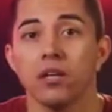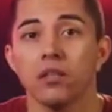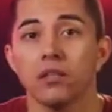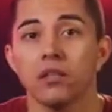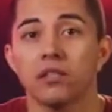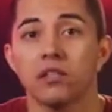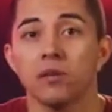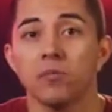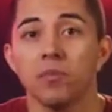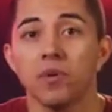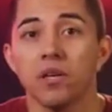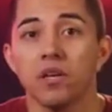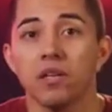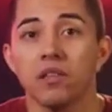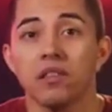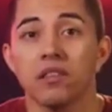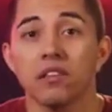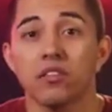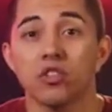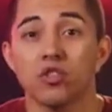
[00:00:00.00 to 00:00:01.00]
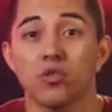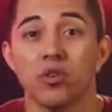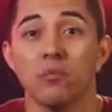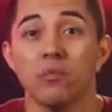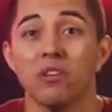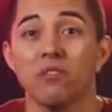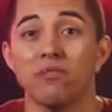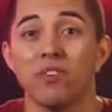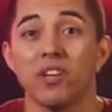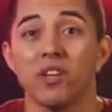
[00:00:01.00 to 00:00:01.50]
This could be the
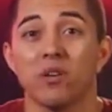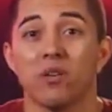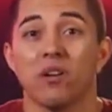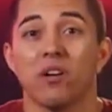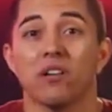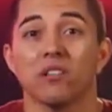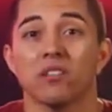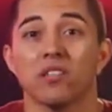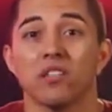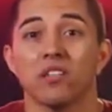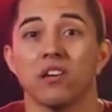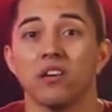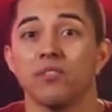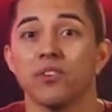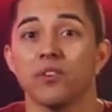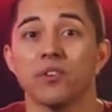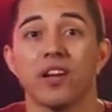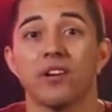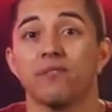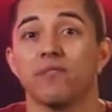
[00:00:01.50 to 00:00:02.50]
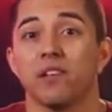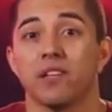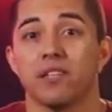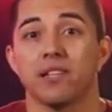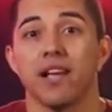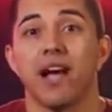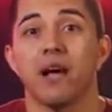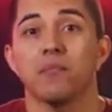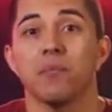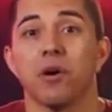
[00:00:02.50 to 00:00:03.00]
streaming video content of your
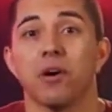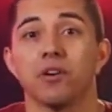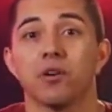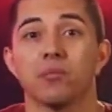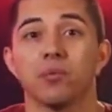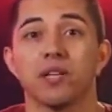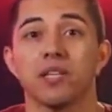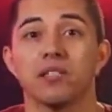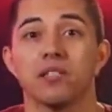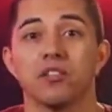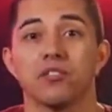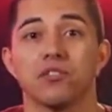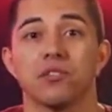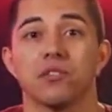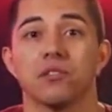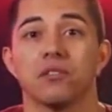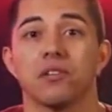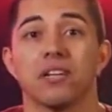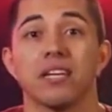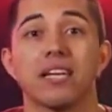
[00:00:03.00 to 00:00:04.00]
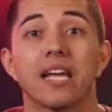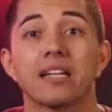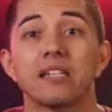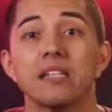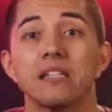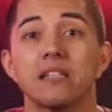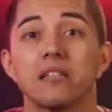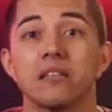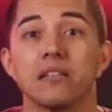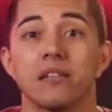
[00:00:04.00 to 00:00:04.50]
Netflix app on your PlayStation
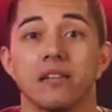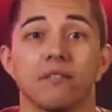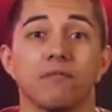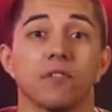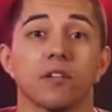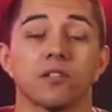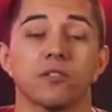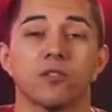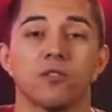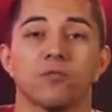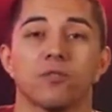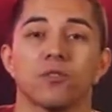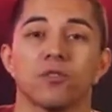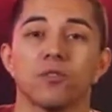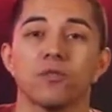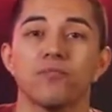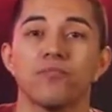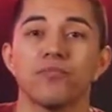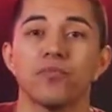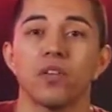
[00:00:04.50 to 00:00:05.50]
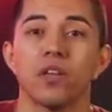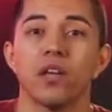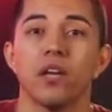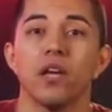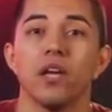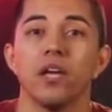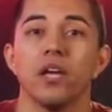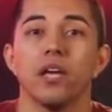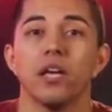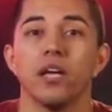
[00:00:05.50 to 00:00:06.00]
connecting to the Netflix servers.
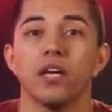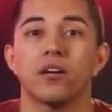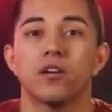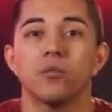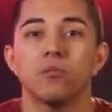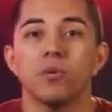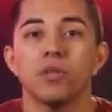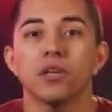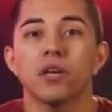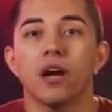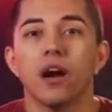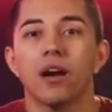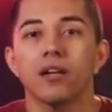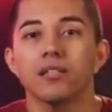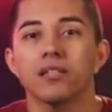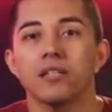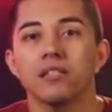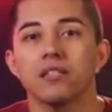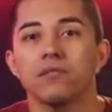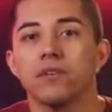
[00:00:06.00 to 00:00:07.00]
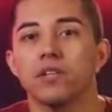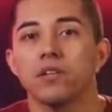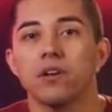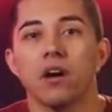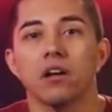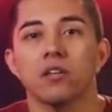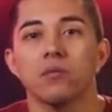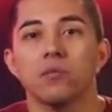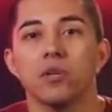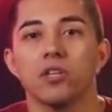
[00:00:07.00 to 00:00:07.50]
It could be the contents of a
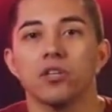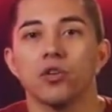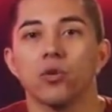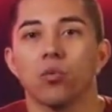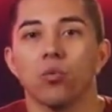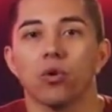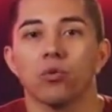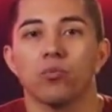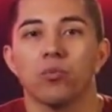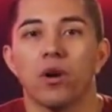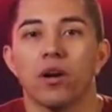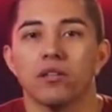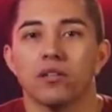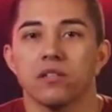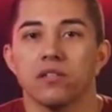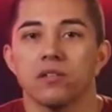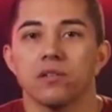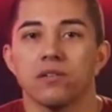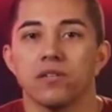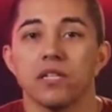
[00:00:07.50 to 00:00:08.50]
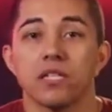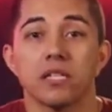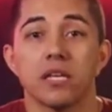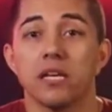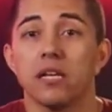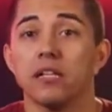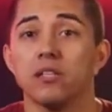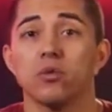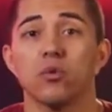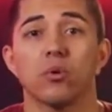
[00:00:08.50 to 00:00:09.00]
document your word processor is
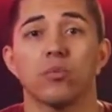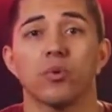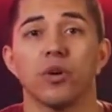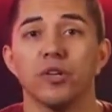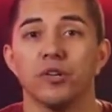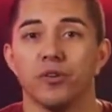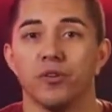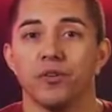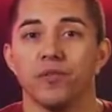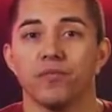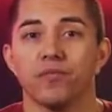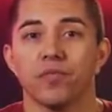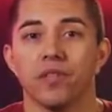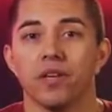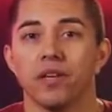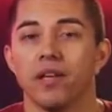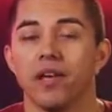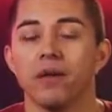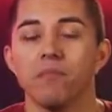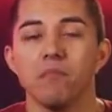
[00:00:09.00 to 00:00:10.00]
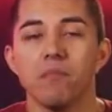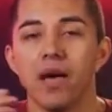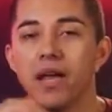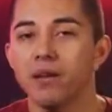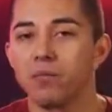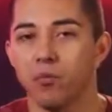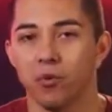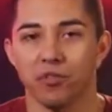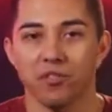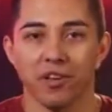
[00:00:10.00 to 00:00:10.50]
sending to a printer, and
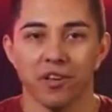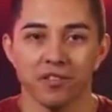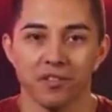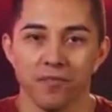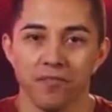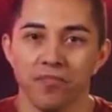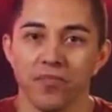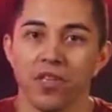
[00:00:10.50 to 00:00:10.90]
many more things.